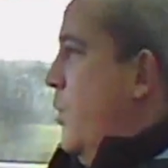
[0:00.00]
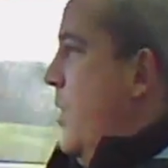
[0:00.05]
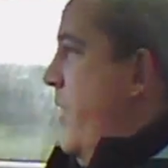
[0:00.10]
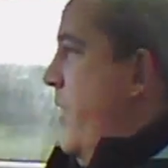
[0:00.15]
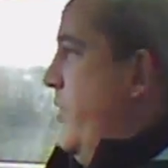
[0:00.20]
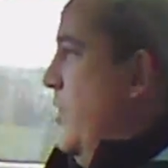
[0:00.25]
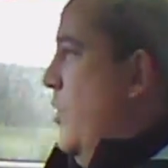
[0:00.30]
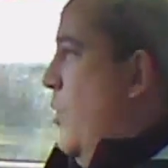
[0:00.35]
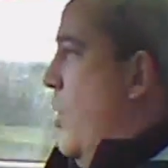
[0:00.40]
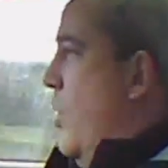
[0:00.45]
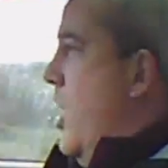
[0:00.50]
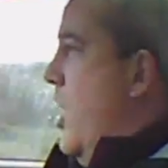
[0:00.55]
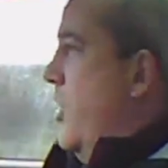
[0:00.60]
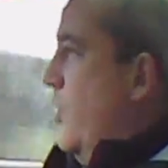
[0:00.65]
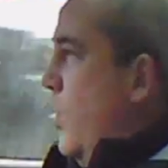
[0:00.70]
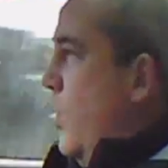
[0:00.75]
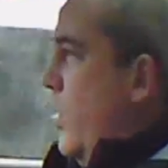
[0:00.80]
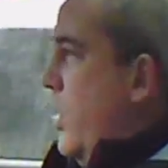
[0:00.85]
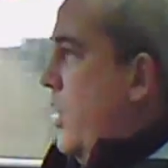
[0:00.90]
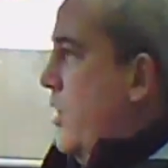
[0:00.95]
Having the
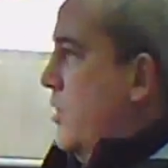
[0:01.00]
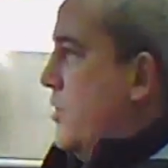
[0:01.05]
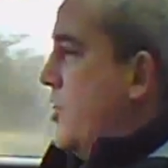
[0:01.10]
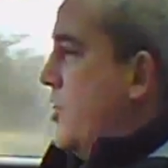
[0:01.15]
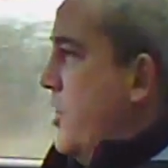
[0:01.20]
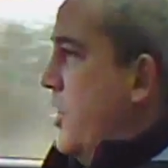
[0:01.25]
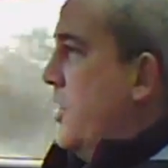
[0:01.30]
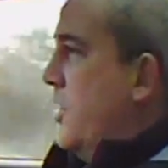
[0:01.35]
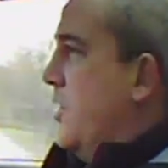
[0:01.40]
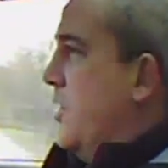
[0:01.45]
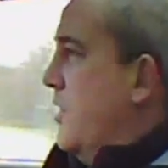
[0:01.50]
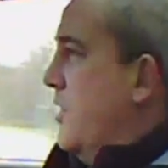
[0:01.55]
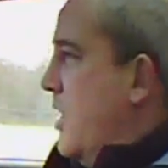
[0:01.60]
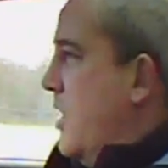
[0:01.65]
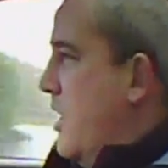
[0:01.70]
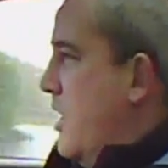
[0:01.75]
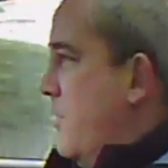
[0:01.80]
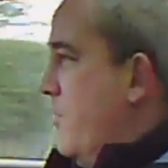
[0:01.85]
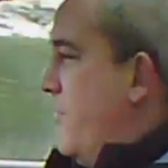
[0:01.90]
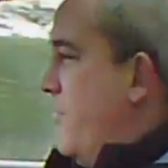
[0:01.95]
wider wheels on it and
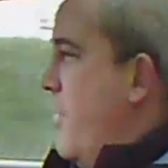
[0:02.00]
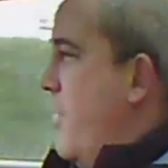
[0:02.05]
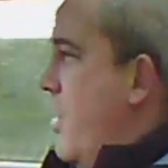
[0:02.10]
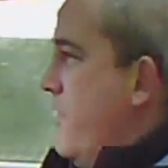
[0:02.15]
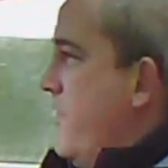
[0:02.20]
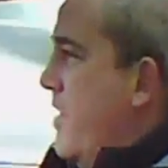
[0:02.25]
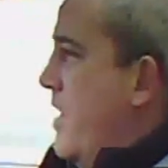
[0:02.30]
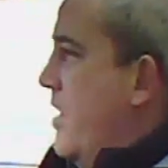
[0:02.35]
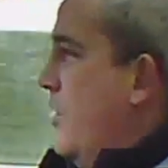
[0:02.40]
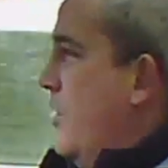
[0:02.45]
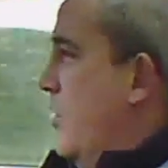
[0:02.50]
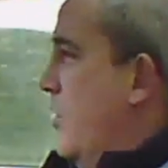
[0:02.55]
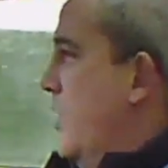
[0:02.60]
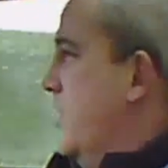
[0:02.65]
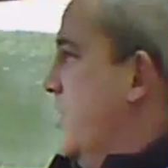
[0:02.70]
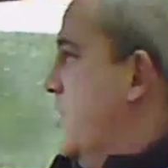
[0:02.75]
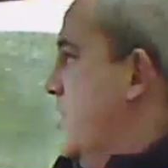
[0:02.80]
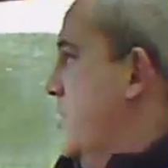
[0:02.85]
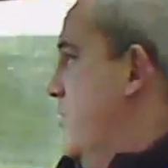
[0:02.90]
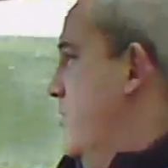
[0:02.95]
the M5
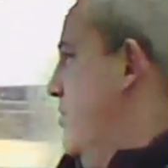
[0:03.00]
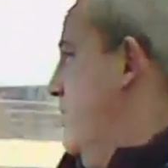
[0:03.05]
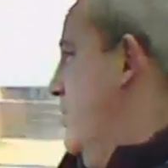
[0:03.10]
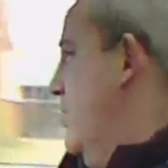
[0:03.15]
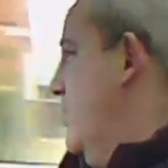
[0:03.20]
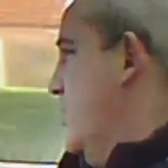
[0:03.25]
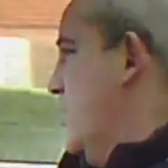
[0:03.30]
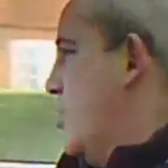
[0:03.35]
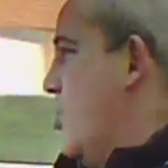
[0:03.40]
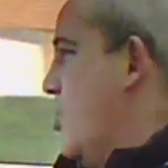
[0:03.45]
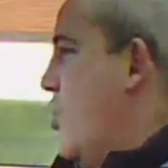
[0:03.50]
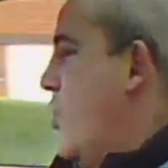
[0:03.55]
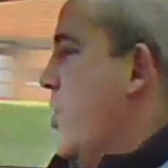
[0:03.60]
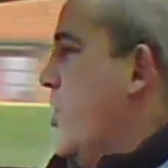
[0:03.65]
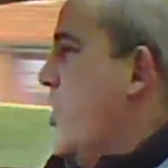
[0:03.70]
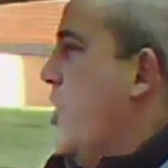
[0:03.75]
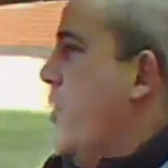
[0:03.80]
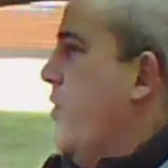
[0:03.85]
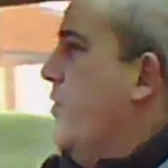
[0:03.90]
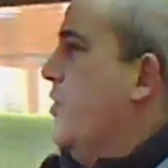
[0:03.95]
alloys, the
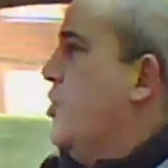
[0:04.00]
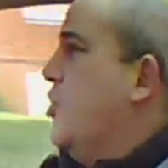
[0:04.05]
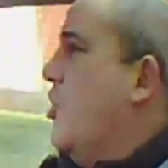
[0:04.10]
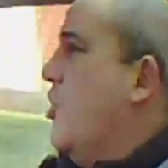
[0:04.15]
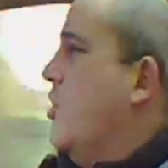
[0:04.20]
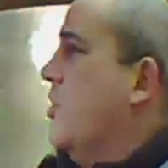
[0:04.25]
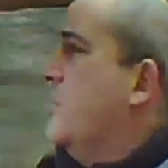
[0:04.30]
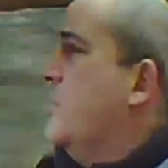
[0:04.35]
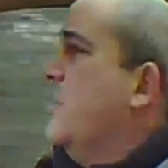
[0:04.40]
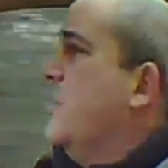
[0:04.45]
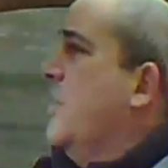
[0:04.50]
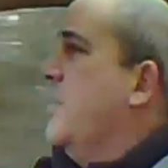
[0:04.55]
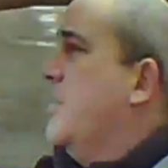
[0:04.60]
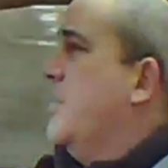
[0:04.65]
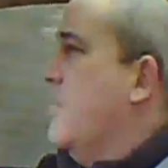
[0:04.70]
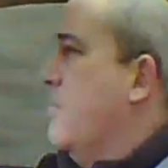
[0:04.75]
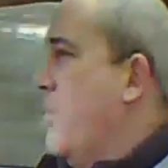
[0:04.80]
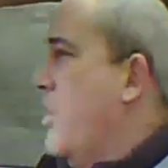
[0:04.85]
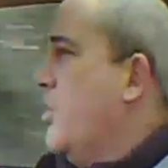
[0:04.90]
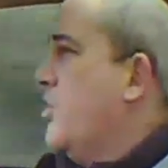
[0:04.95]
coilover shocks,
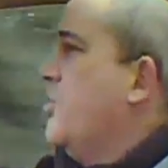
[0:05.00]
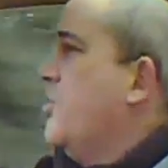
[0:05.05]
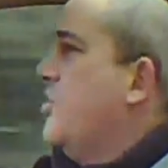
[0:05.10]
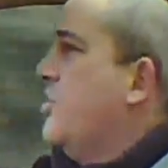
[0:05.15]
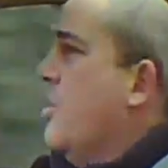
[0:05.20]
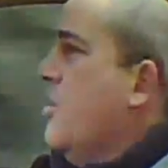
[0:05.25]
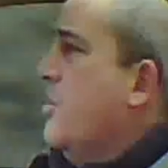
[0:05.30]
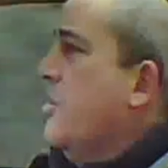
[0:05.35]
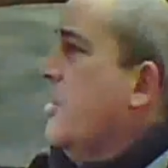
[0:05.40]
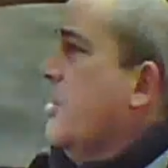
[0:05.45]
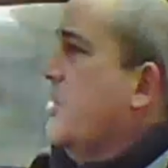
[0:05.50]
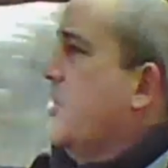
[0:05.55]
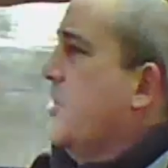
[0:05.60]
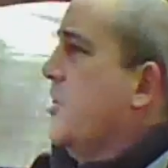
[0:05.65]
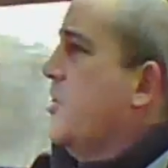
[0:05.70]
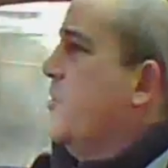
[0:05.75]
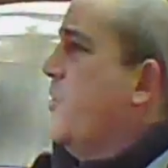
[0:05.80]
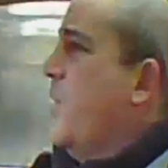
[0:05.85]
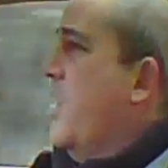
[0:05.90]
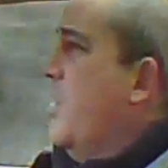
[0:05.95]
it's a much sturdier
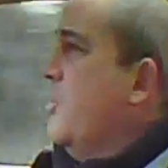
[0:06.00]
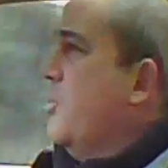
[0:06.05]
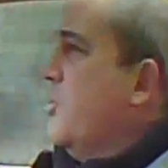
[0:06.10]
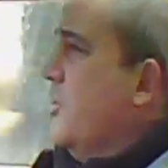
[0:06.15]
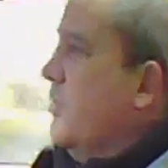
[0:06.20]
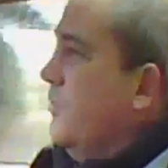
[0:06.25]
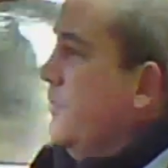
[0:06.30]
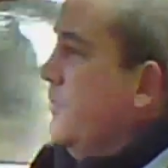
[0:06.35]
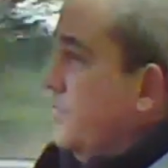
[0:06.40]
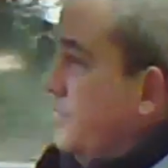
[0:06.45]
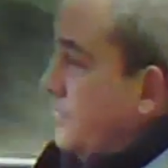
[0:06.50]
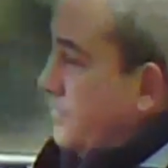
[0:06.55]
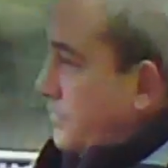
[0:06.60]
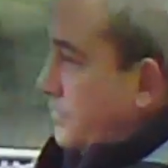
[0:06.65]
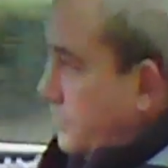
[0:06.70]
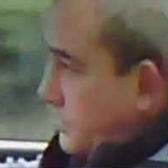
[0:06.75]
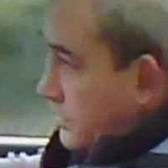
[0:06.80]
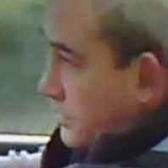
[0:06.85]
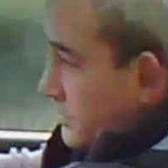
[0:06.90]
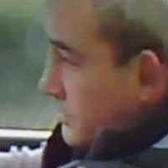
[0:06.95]
suspension,
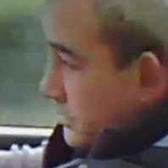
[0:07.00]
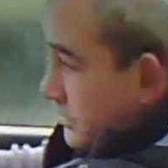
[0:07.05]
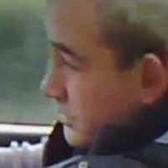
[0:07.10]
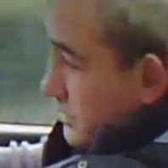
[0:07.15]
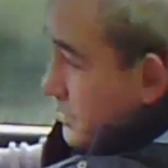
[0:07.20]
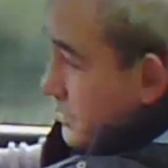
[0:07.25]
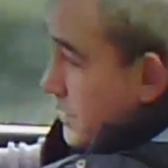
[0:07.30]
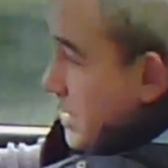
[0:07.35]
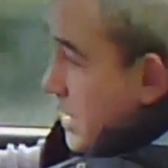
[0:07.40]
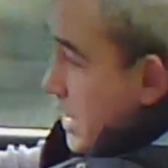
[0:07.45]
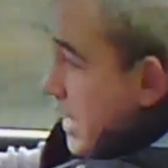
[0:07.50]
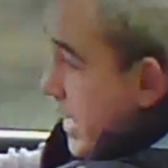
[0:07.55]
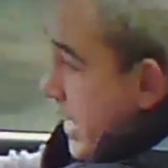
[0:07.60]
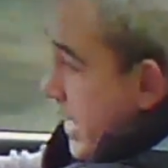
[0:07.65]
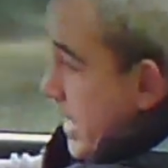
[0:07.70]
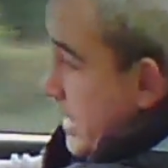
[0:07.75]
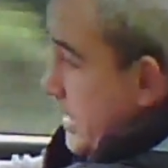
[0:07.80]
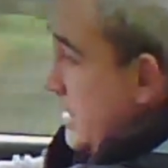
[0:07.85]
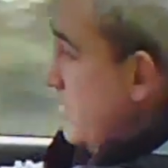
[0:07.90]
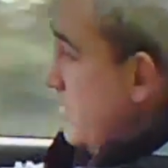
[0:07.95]

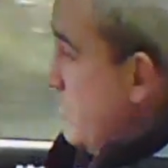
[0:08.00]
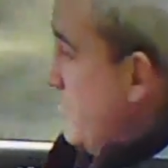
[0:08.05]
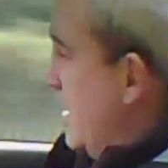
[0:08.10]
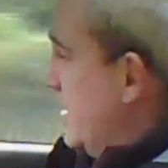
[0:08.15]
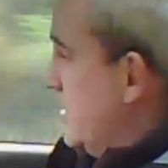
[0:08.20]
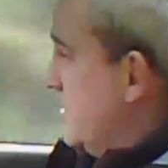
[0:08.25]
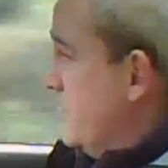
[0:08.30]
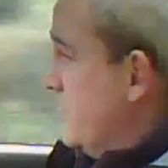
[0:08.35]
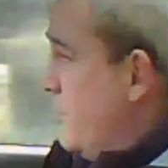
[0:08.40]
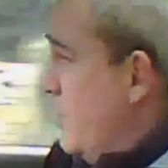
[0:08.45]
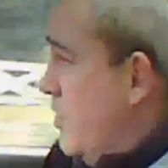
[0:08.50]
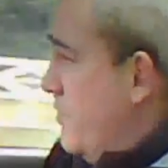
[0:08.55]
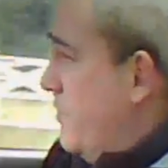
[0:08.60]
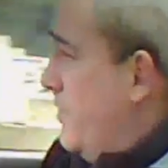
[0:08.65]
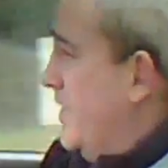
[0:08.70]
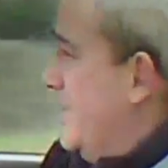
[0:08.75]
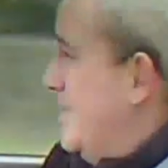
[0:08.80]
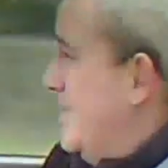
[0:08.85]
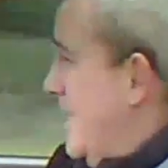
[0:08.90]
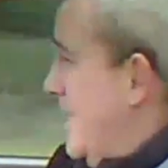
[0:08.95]
and it makes for a
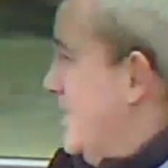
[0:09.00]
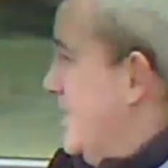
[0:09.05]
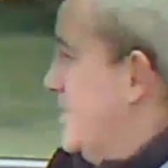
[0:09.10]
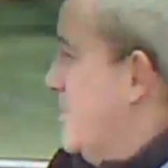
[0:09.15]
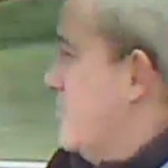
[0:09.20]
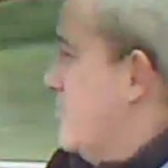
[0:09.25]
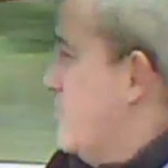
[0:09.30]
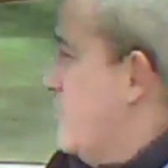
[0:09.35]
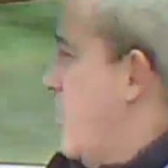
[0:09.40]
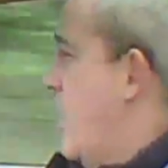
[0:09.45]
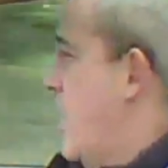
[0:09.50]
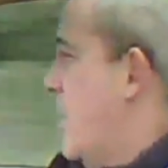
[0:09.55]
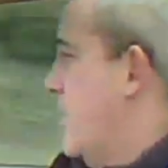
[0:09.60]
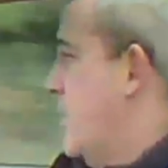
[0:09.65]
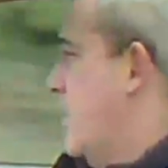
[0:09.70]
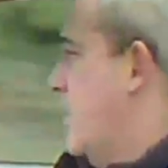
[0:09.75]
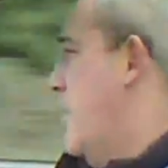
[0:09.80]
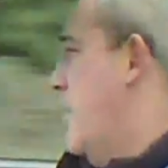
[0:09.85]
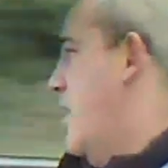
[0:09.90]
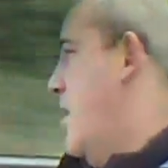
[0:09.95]
fantastic
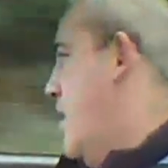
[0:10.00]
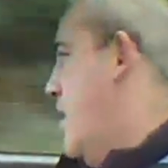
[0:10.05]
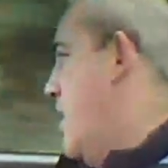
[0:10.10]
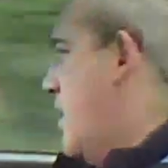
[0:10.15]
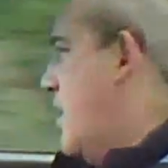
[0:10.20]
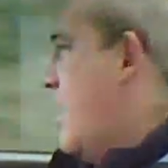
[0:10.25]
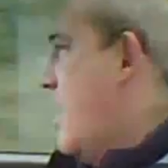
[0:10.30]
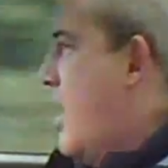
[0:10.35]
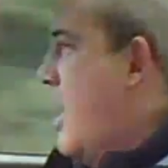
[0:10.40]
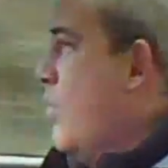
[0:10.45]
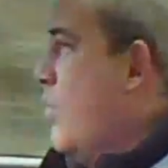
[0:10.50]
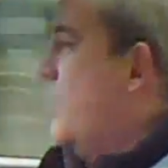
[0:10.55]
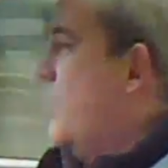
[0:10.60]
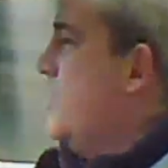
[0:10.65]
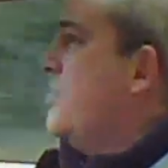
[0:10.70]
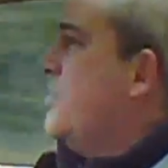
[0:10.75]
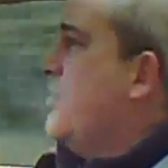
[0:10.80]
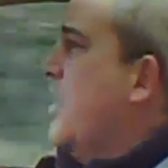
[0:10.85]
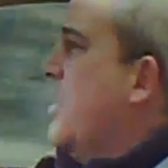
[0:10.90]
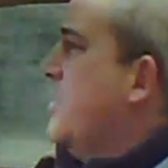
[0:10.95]
ride. I
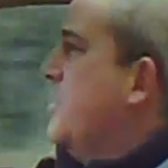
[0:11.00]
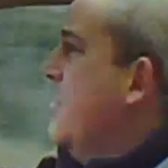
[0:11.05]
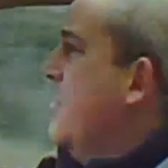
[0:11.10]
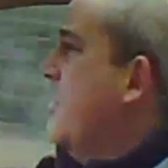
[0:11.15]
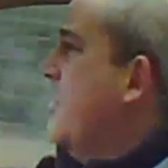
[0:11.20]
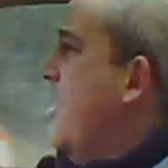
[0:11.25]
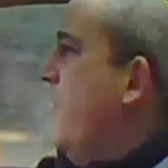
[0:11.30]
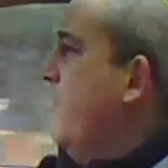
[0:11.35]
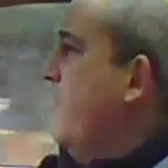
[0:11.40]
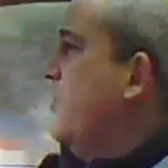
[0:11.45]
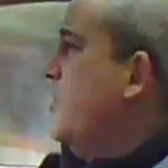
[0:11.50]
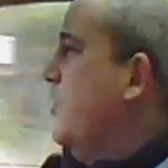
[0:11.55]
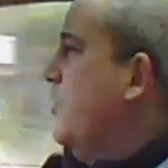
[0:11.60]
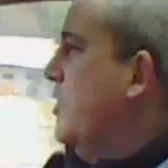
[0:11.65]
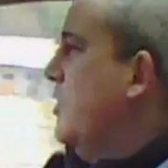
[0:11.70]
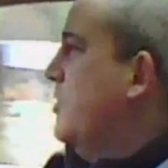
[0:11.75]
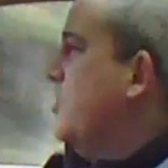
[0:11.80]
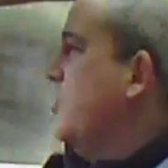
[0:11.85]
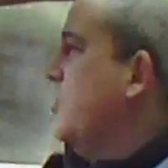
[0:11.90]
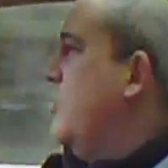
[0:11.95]
wouldn't say it's
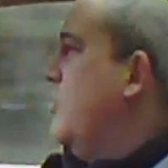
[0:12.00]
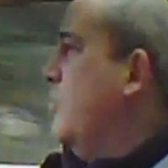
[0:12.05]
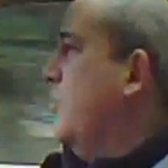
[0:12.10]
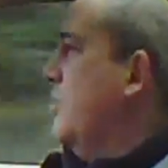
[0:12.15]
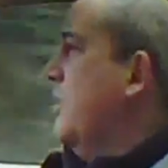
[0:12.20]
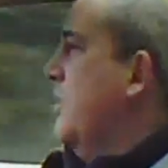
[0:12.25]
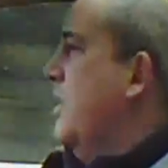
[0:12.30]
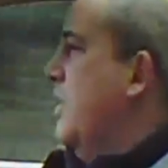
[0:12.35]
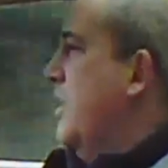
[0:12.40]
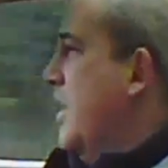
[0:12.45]
uncomfortable at all.